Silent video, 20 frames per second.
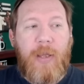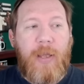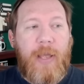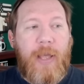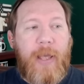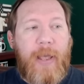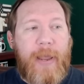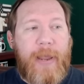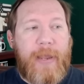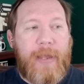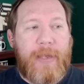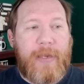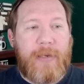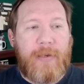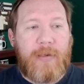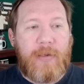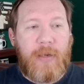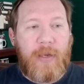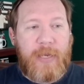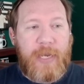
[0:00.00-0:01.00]

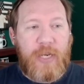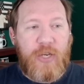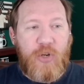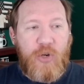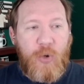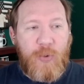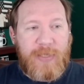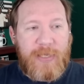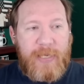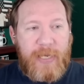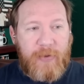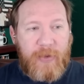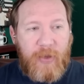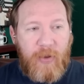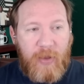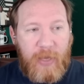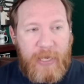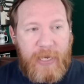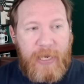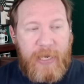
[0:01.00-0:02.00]
And again, you used Dylan
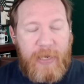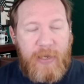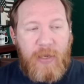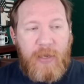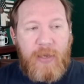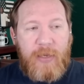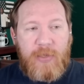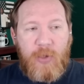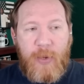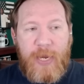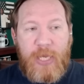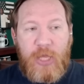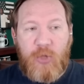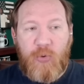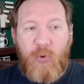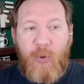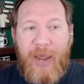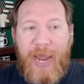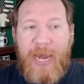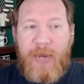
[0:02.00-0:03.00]
Lee. So he
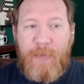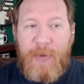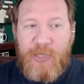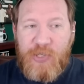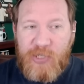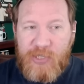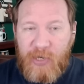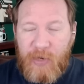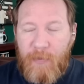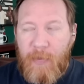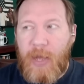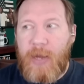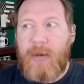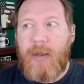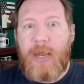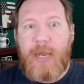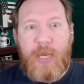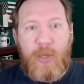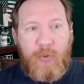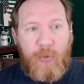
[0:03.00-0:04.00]
threw 8 pitches on
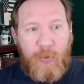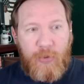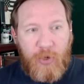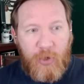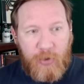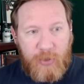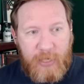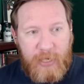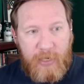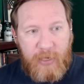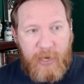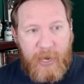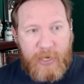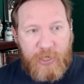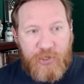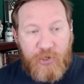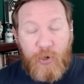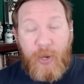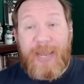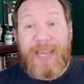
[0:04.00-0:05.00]
Monday. He threw 13
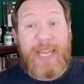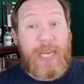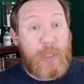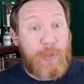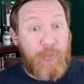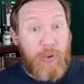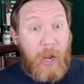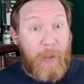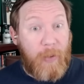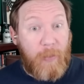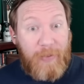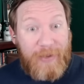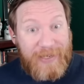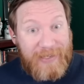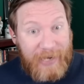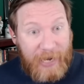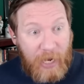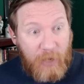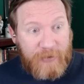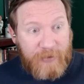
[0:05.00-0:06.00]
yesterday. He's probably
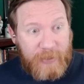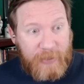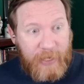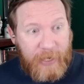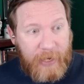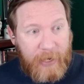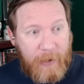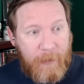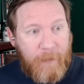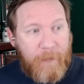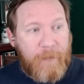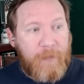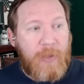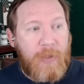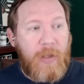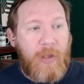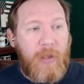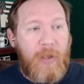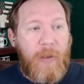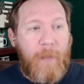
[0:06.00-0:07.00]
down today.
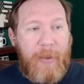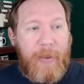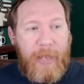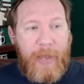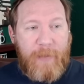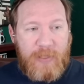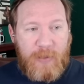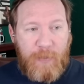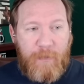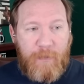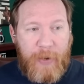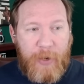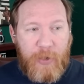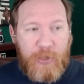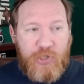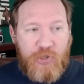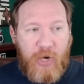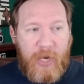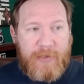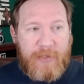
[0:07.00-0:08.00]
That was
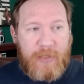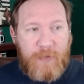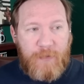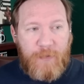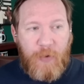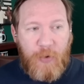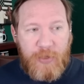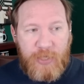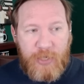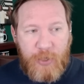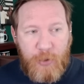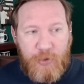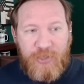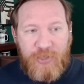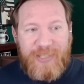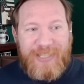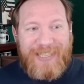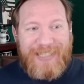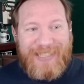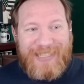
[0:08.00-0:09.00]
Pierce Johnson's first usage
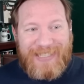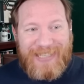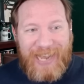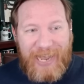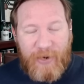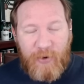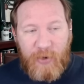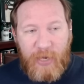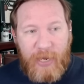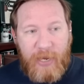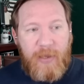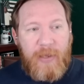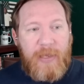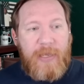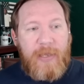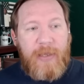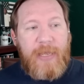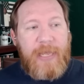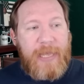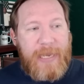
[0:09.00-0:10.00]
since Saturday.
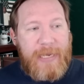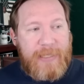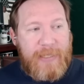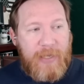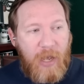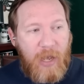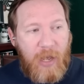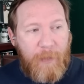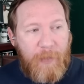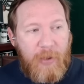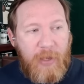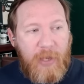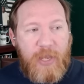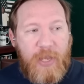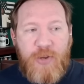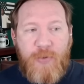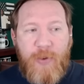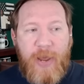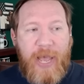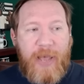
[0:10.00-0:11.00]
He's up.
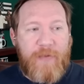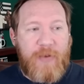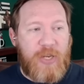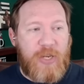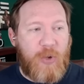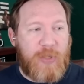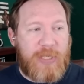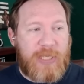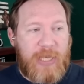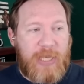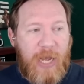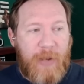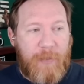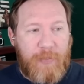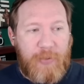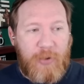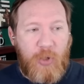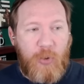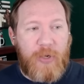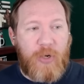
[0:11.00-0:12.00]
You haven't used Scott
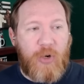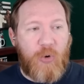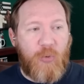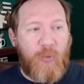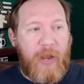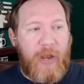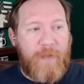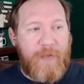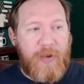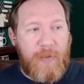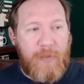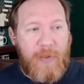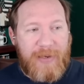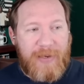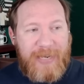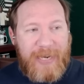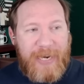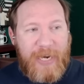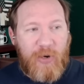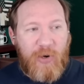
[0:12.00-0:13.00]
Blewett or Rafael
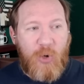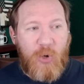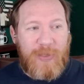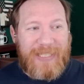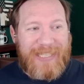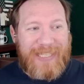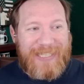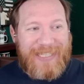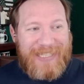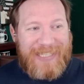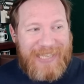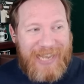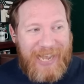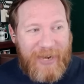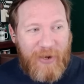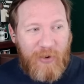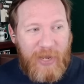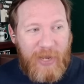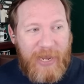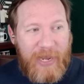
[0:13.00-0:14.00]
Montero since
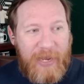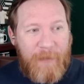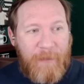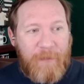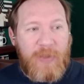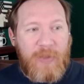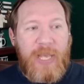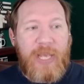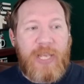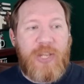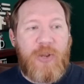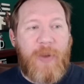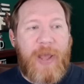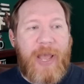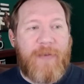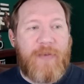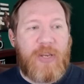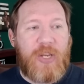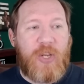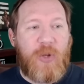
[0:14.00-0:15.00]
Saturday. You
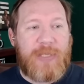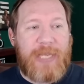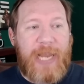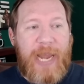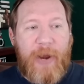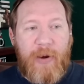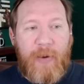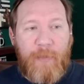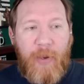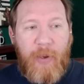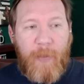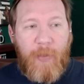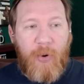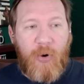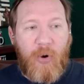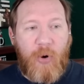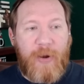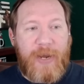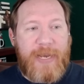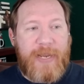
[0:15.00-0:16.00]
haven't used Aaron Bummer
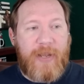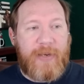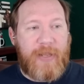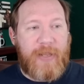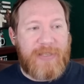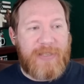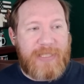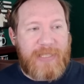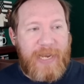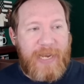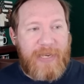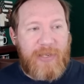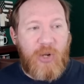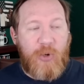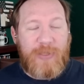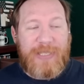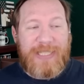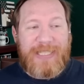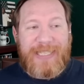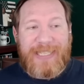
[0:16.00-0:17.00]
or Iñigo de los
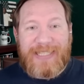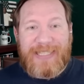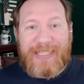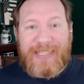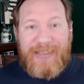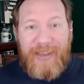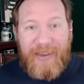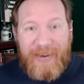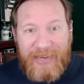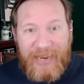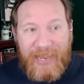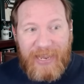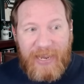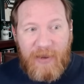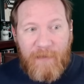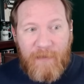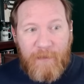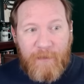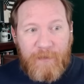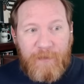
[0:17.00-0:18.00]
Santos since
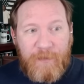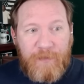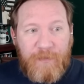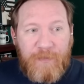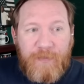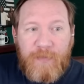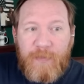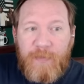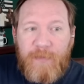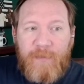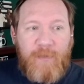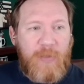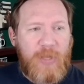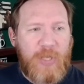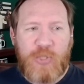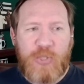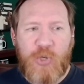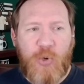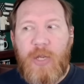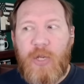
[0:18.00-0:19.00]
Sunday.
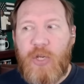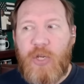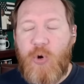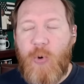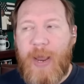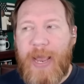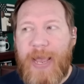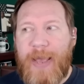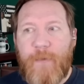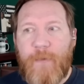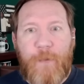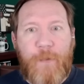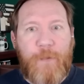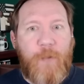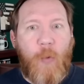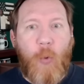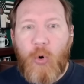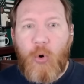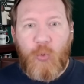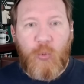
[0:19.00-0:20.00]
So you have
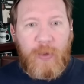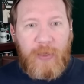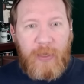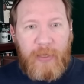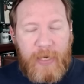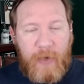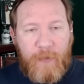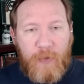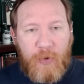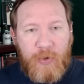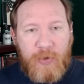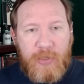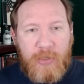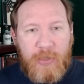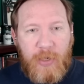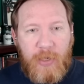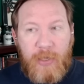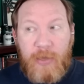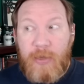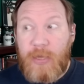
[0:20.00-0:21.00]
4 relievers
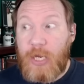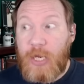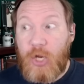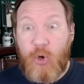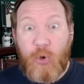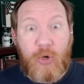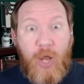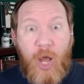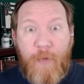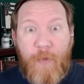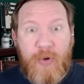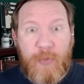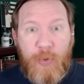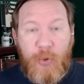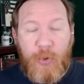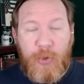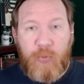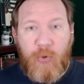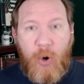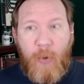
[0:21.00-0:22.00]
that you're comfortable
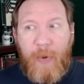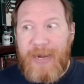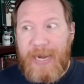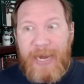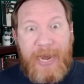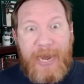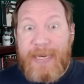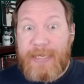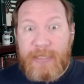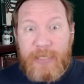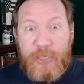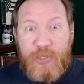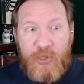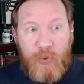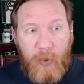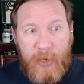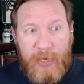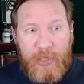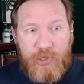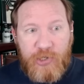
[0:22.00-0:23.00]
throwing in any
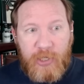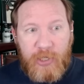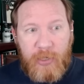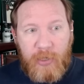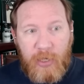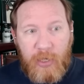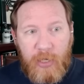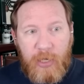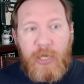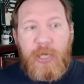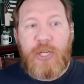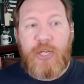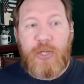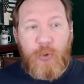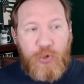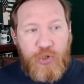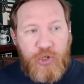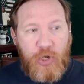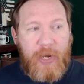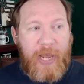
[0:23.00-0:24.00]
situation. You
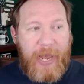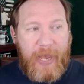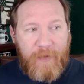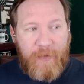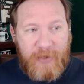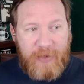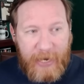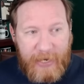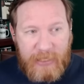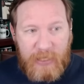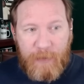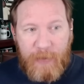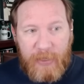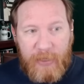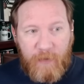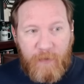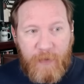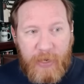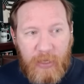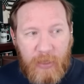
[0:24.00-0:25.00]
should have Deisabel
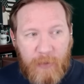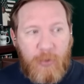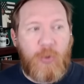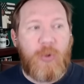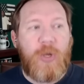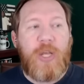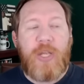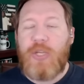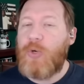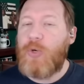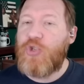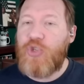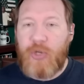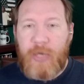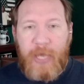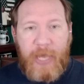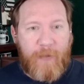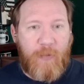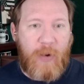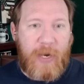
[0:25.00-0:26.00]
available. You should
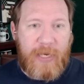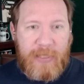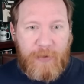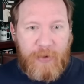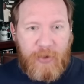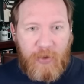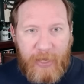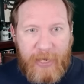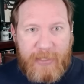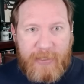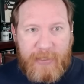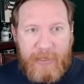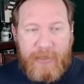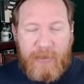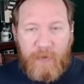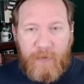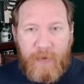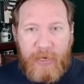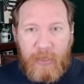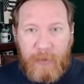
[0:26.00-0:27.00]
have Raisel Iglesias
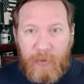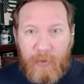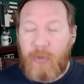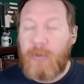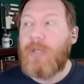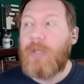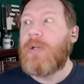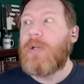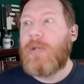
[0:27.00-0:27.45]
available.